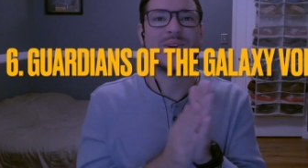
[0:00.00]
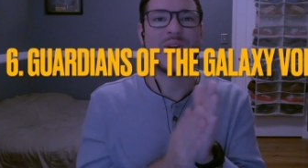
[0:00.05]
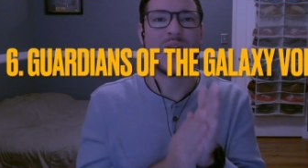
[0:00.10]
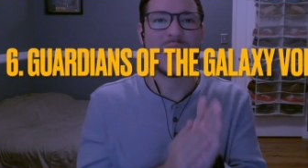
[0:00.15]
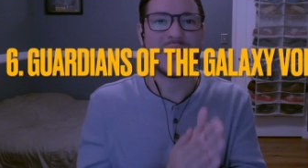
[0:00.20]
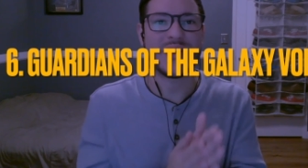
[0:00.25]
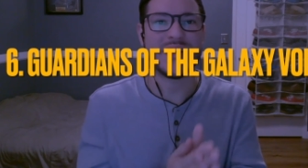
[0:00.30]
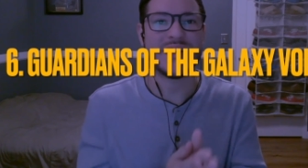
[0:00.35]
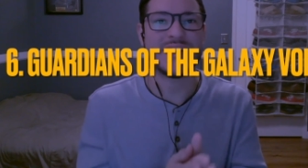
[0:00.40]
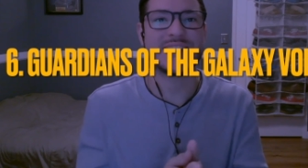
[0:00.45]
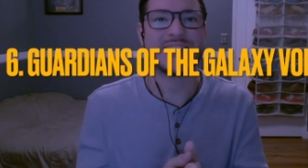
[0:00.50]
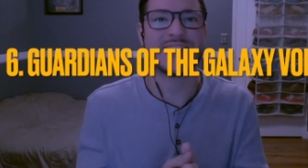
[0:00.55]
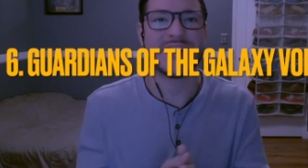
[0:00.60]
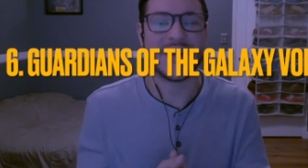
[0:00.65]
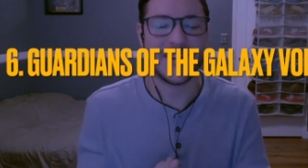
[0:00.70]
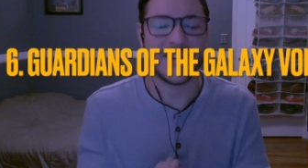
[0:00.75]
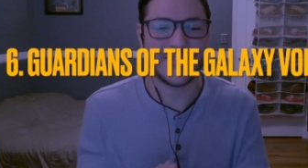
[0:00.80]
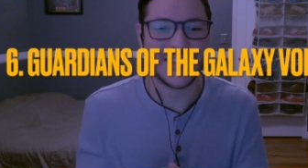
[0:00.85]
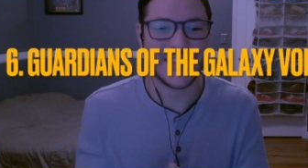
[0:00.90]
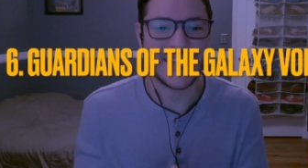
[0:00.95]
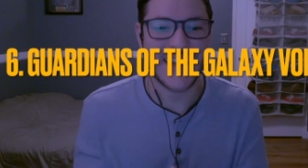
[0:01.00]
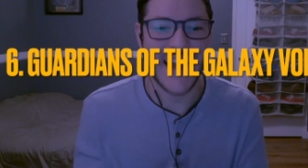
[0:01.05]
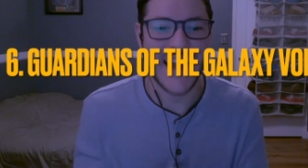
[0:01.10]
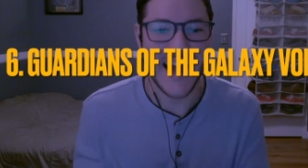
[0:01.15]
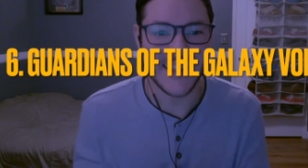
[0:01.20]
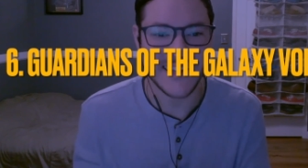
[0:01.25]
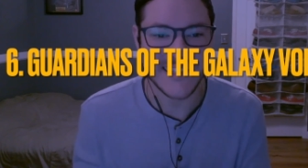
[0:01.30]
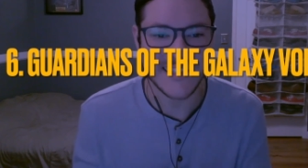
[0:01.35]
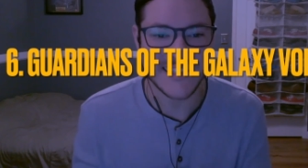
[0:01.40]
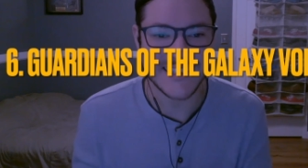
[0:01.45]
Guardians of the
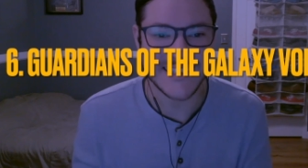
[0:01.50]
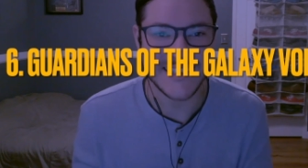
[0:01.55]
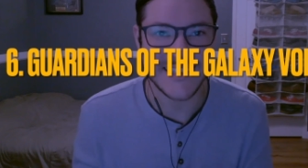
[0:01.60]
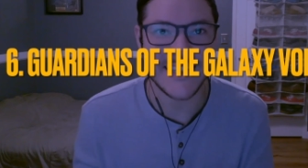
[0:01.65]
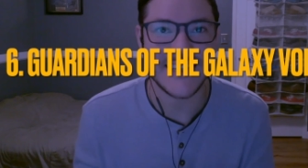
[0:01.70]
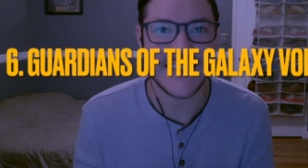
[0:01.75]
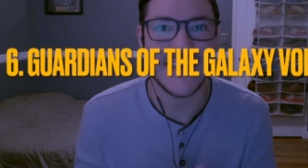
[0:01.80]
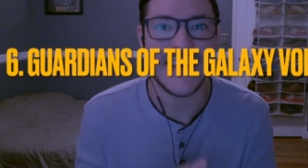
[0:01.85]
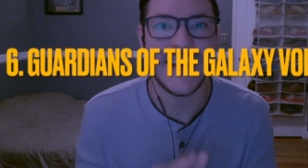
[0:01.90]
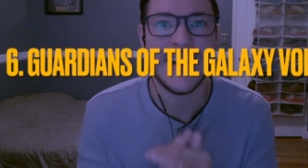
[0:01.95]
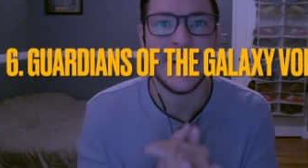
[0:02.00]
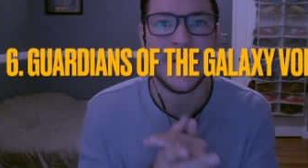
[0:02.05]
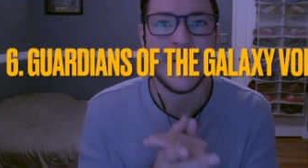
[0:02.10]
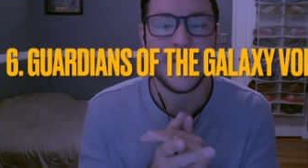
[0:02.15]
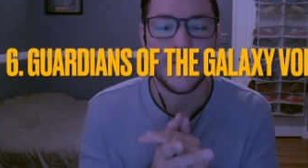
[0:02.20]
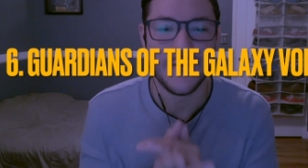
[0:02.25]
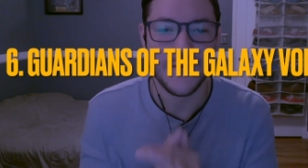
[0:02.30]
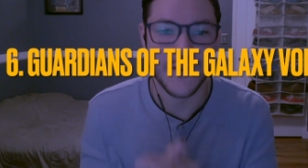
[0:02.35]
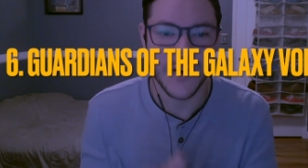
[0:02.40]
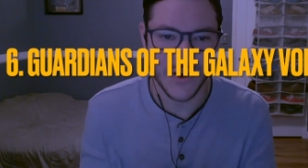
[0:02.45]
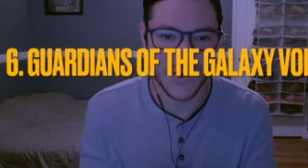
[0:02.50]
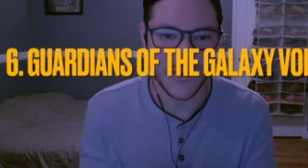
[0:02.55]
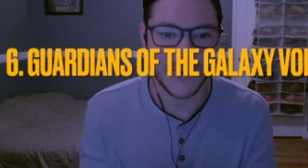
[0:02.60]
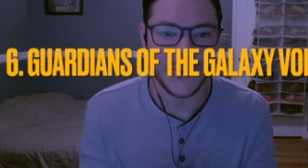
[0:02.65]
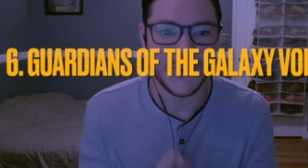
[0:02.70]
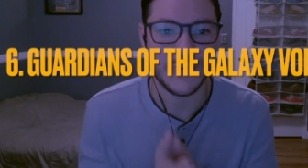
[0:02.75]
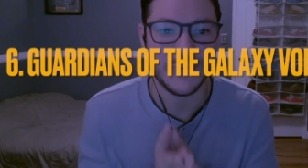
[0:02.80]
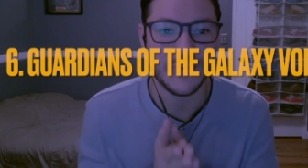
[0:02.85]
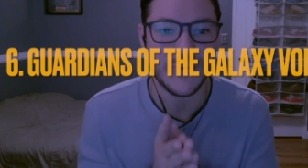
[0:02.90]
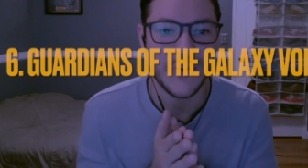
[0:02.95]
Galaxy
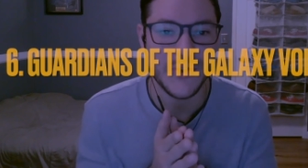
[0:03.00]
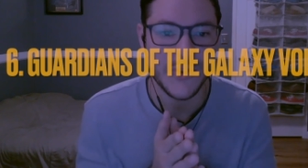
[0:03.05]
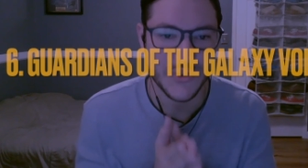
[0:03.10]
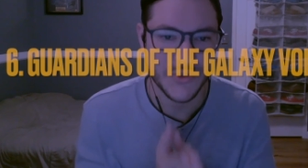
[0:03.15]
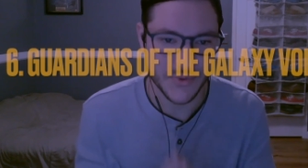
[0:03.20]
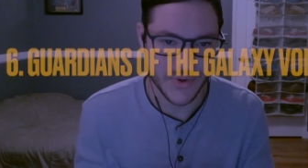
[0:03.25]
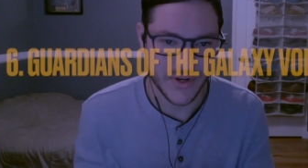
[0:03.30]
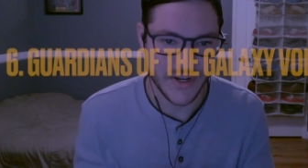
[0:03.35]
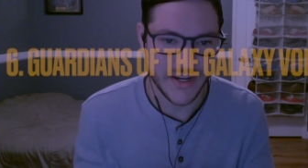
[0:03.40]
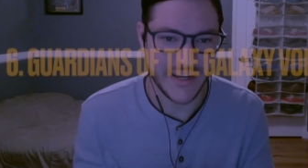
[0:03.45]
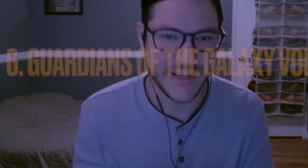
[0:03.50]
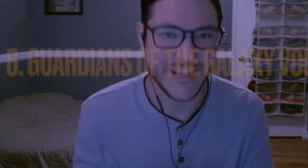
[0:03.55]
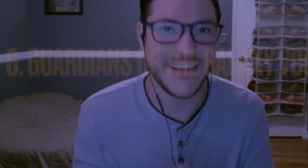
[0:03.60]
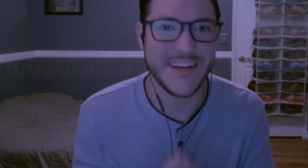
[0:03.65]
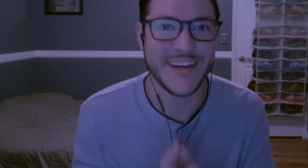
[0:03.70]
Volume three.